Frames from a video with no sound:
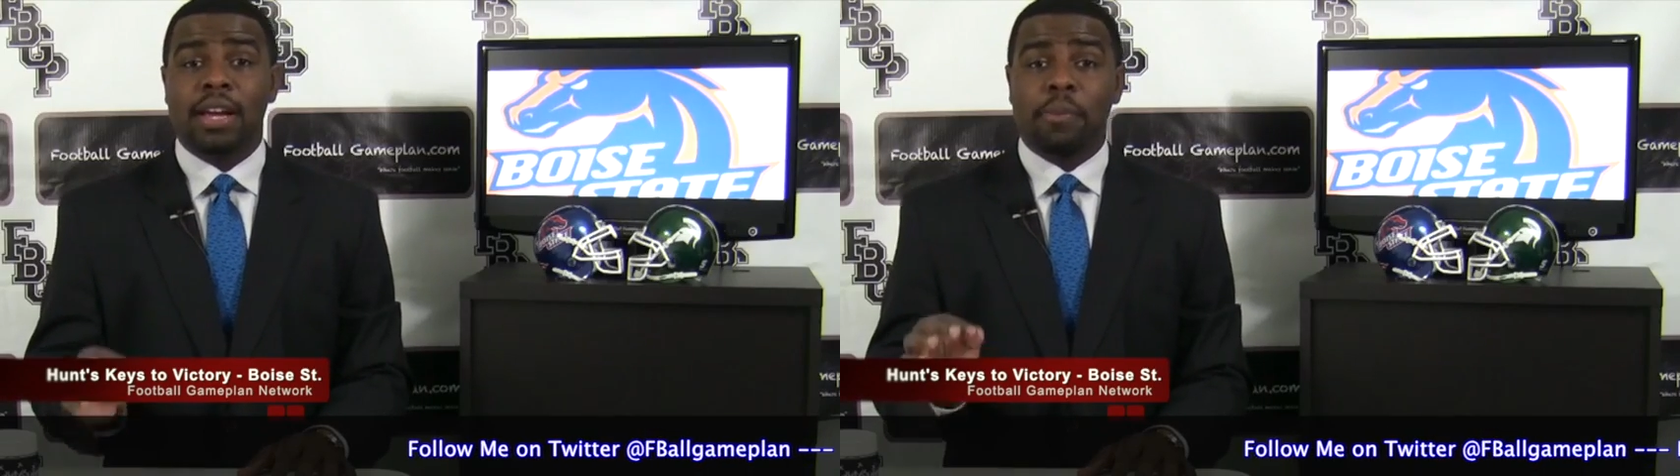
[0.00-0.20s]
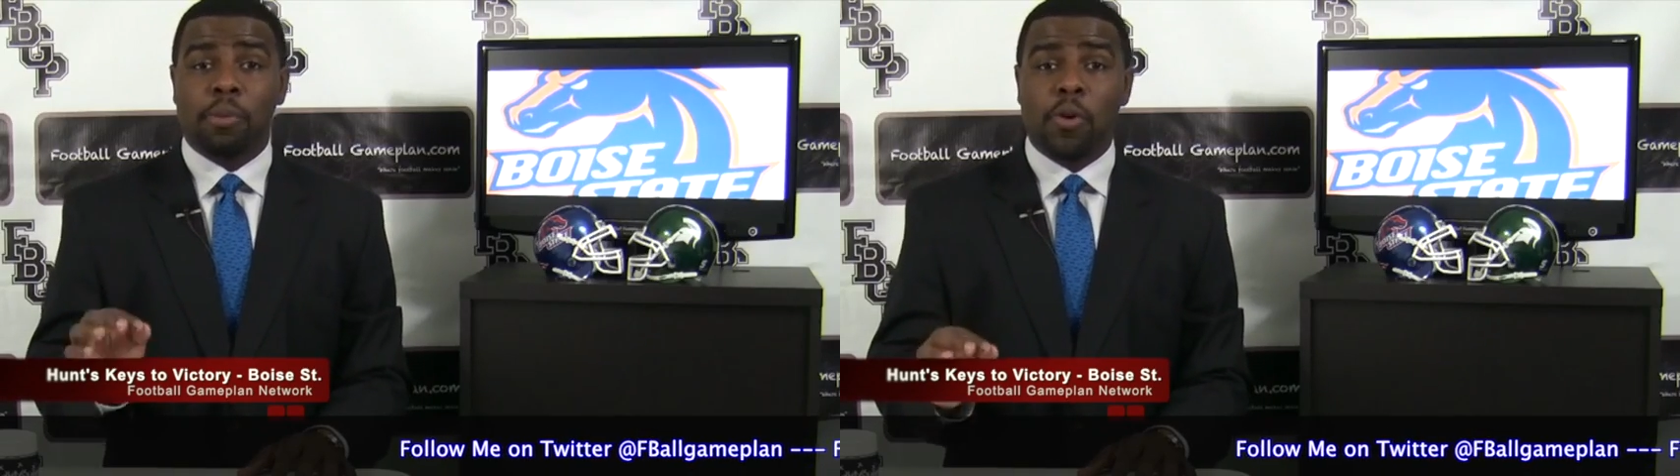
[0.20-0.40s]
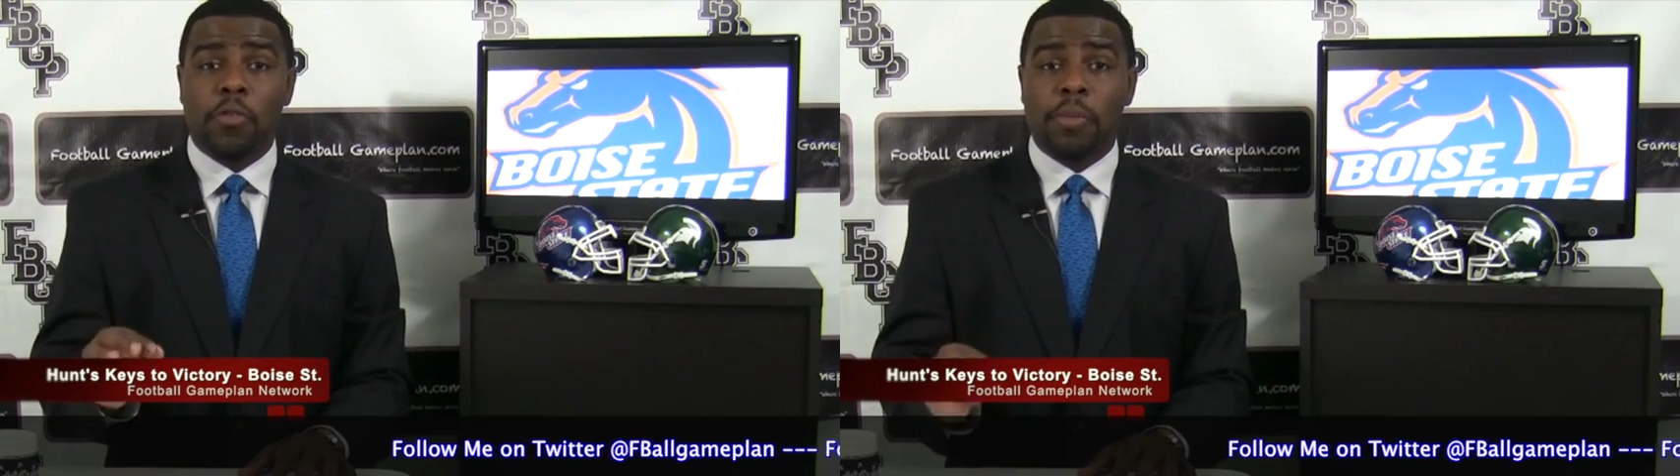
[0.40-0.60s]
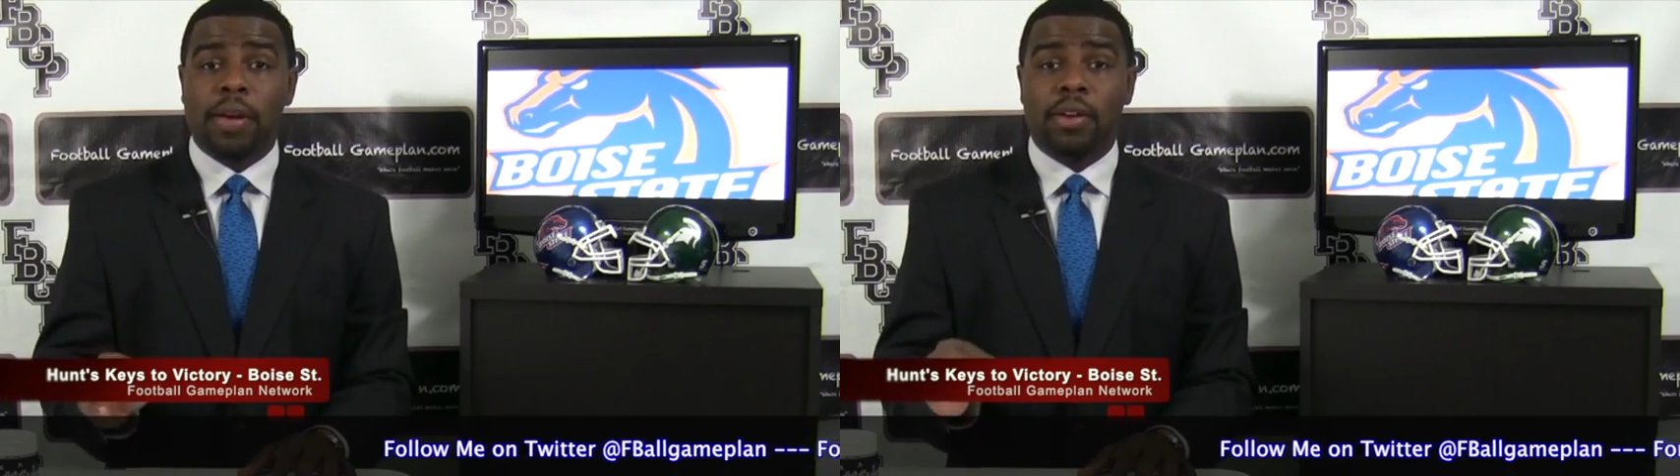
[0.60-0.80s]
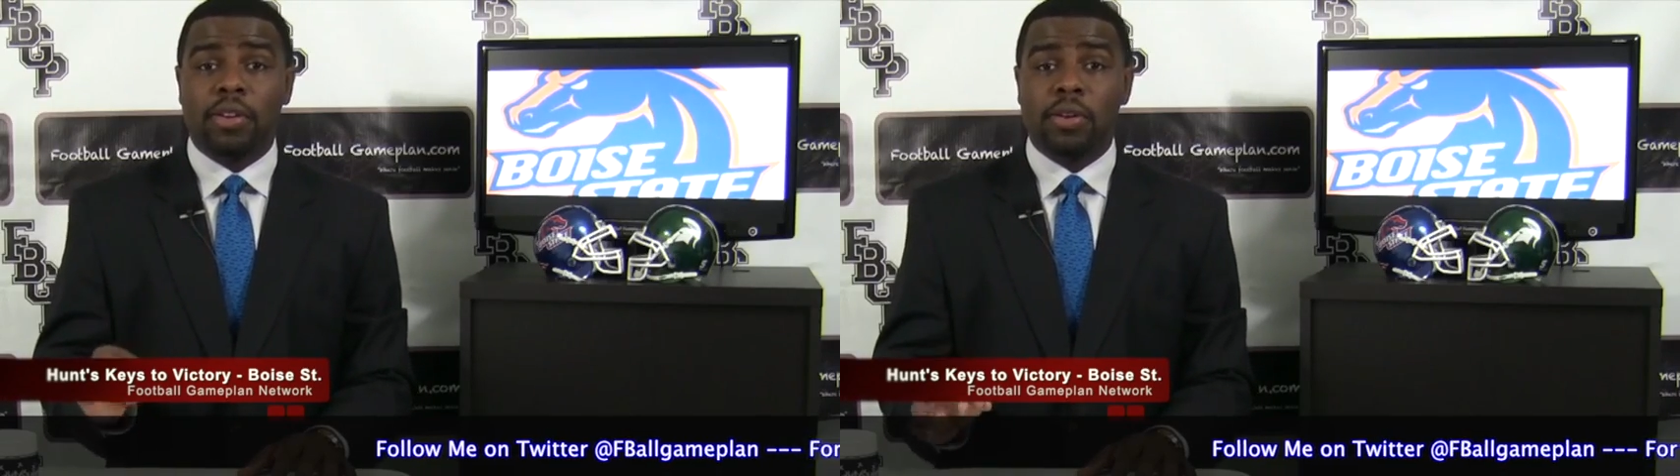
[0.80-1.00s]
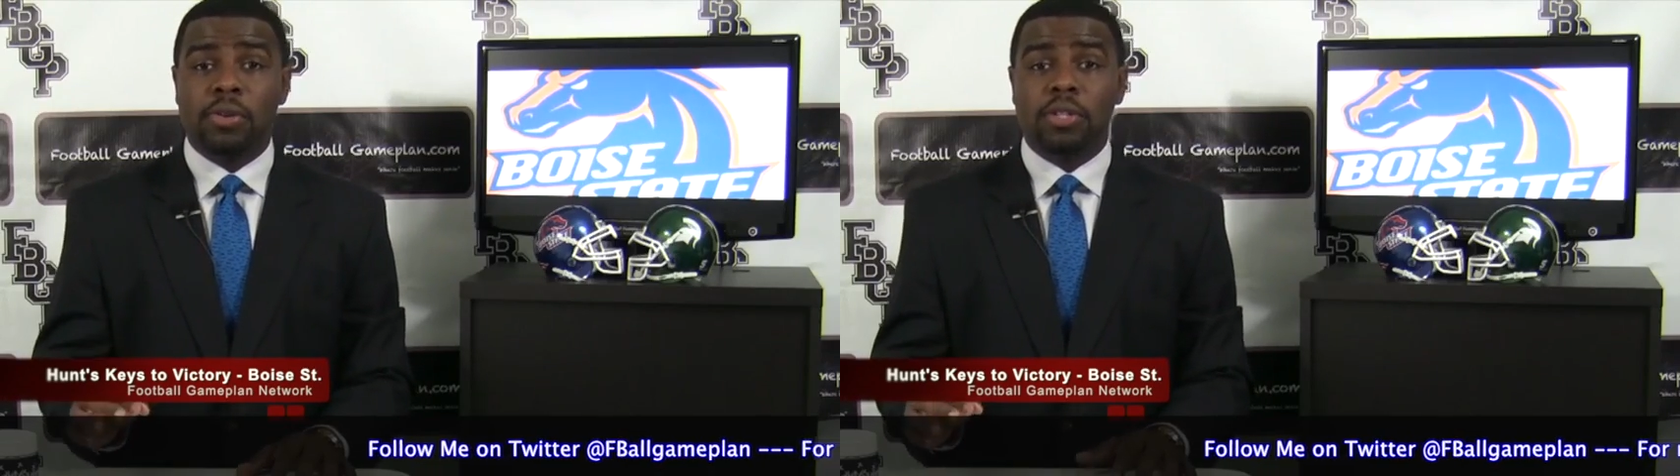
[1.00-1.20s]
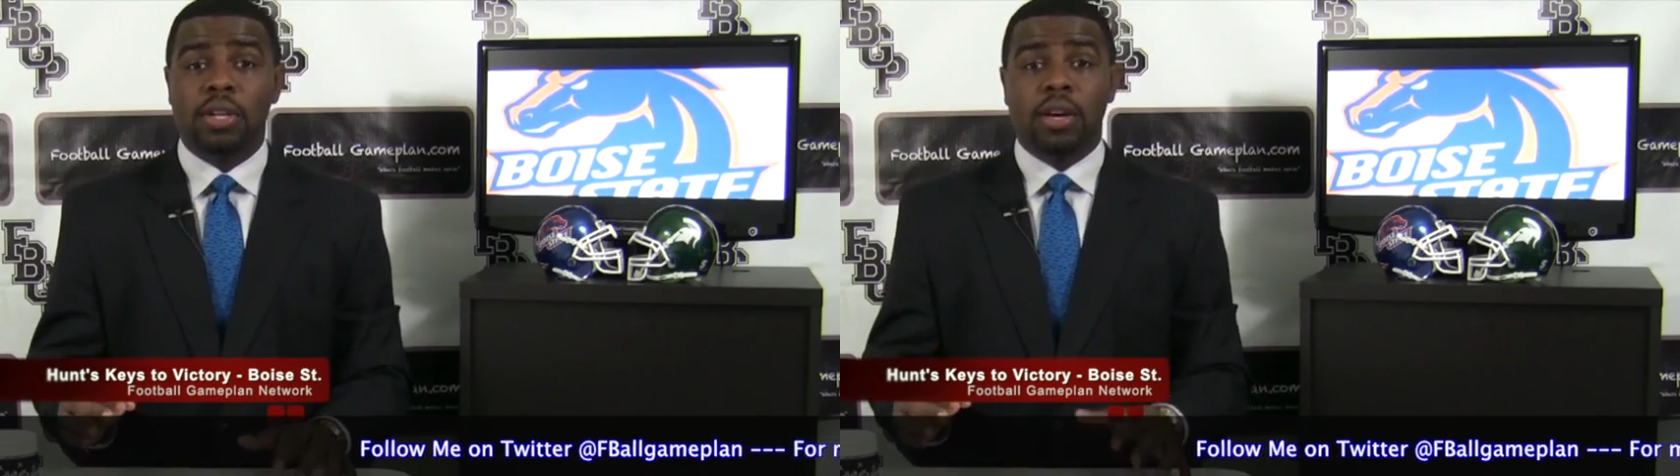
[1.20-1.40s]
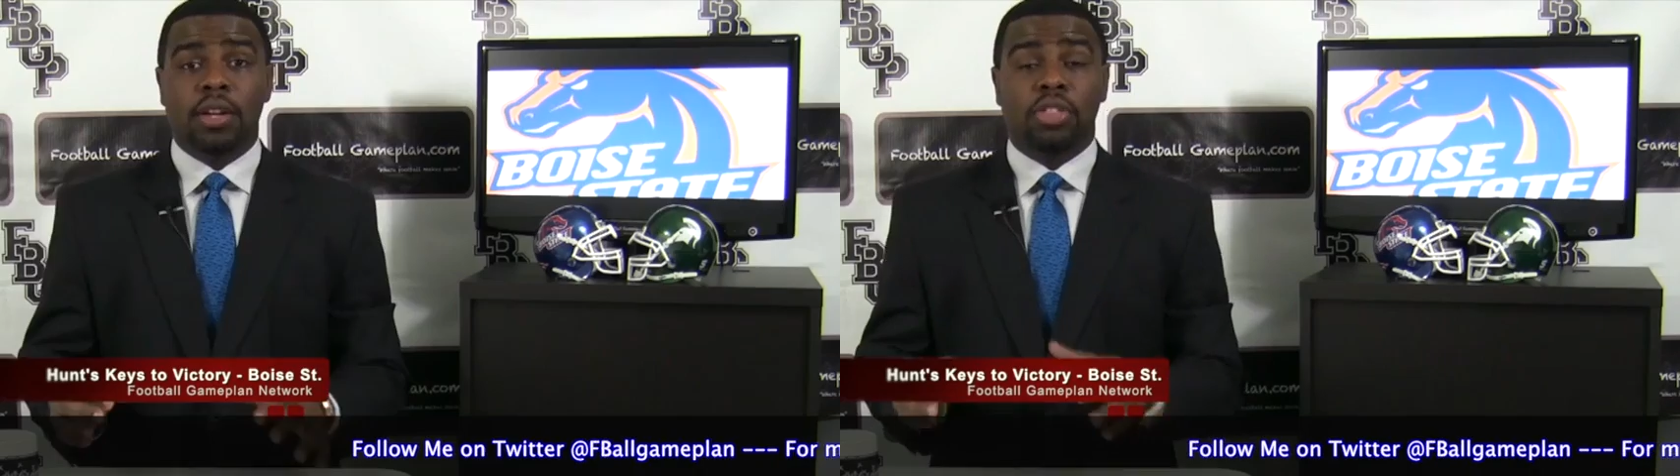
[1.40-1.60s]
could prove to be a huge